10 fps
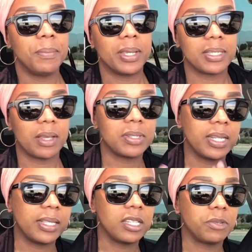because I was
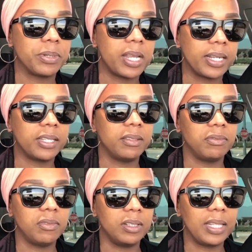getting this protective
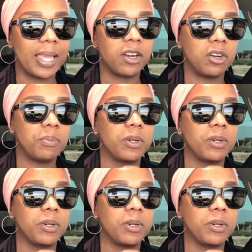layer